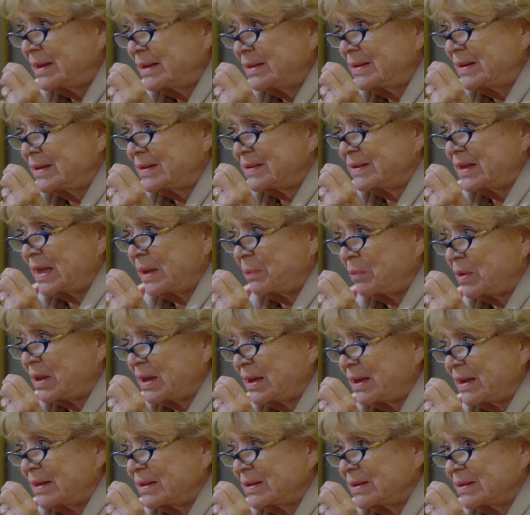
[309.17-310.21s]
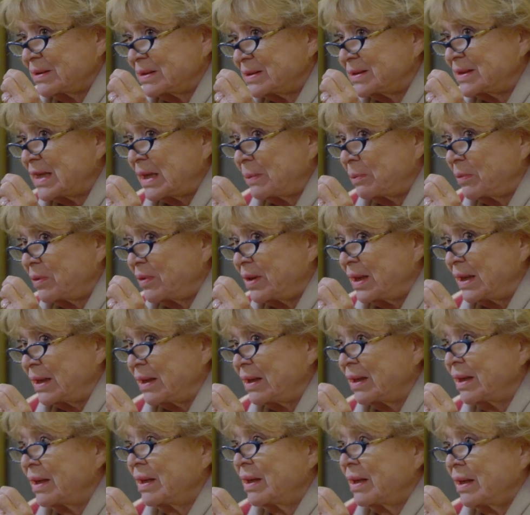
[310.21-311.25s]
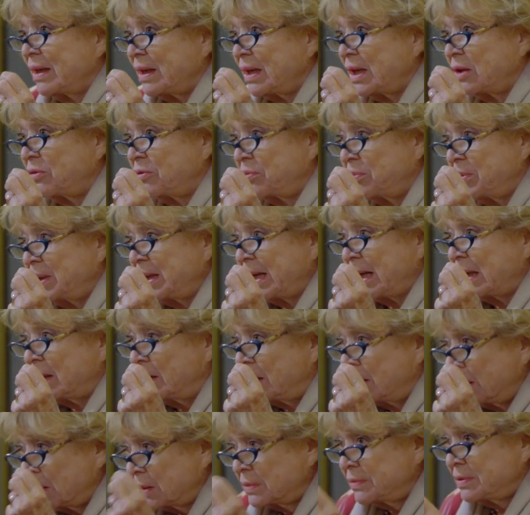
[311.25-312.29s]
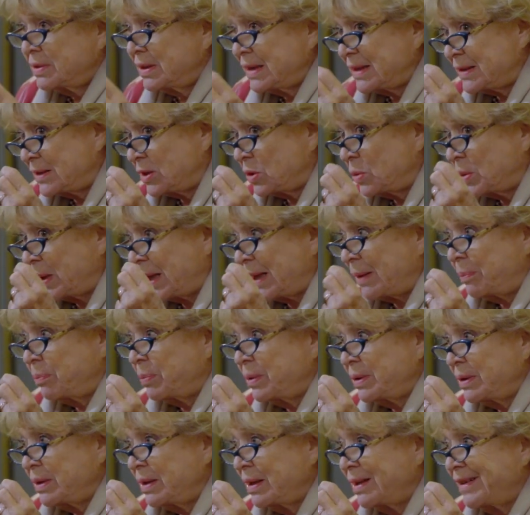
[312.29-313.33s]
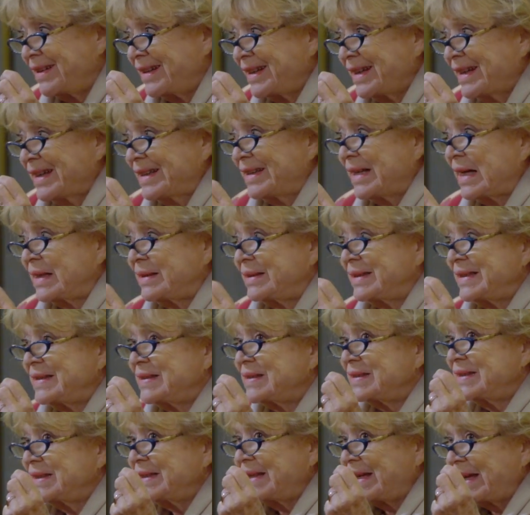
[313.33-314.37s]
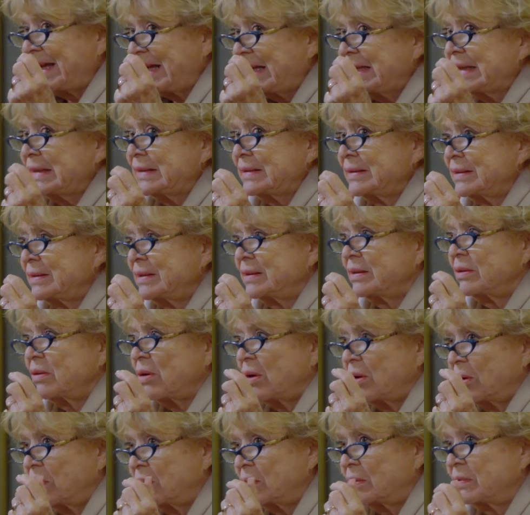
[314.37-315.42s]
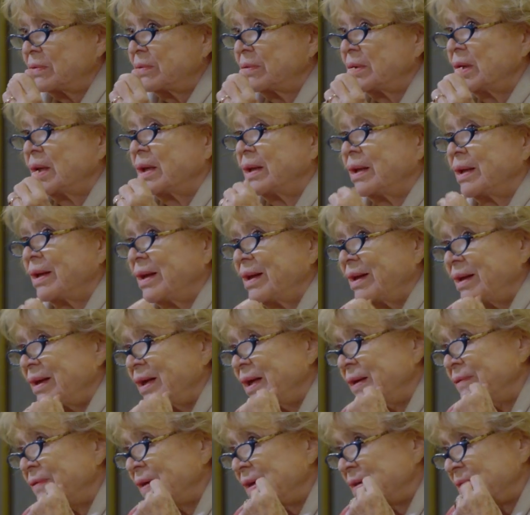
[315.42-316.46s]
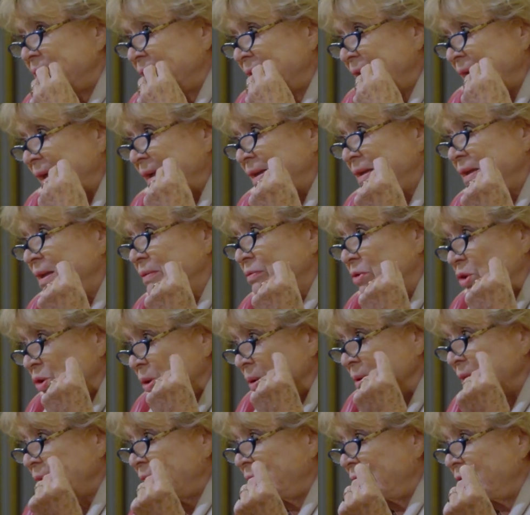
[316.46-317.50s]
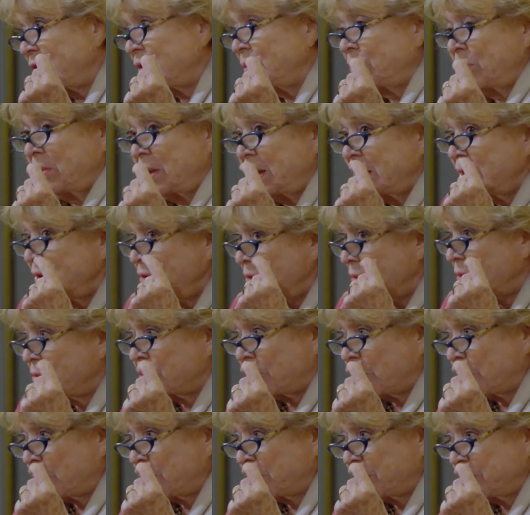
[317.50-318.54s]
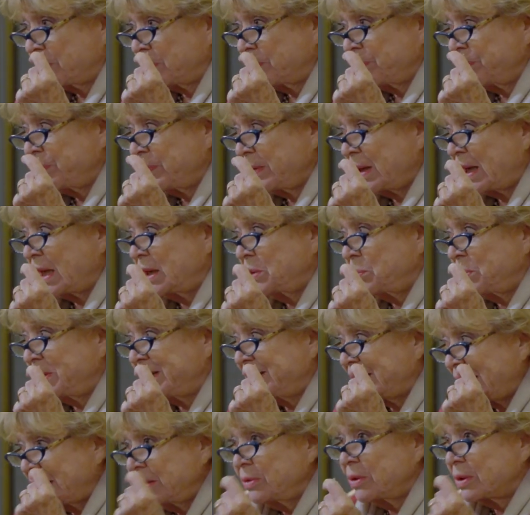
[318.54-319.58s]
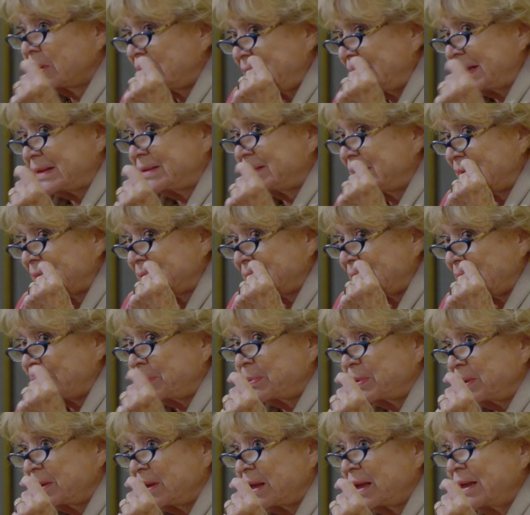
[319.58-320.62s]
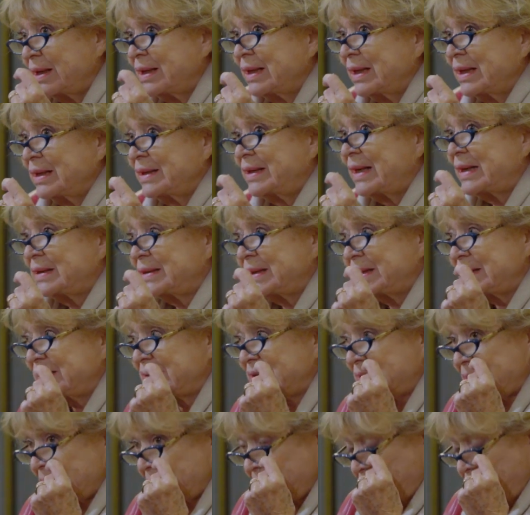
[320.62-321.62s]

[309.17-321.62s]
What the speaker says: the same thing if we allow this to happen. That is the end of investigative journalism in Europe, and we cannot let that happen. That is